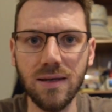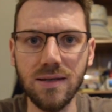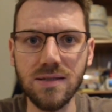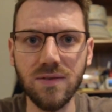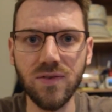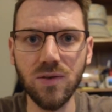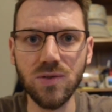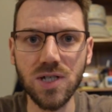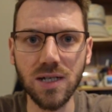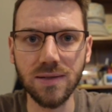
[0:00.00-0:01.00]
it's the
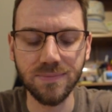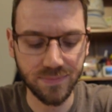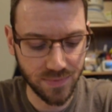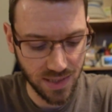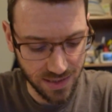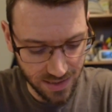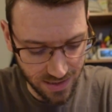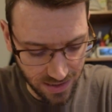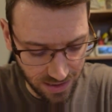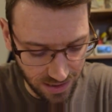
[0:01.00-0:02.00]
future. It's
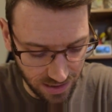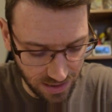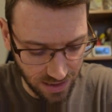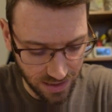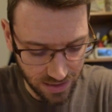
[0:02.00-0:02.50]
the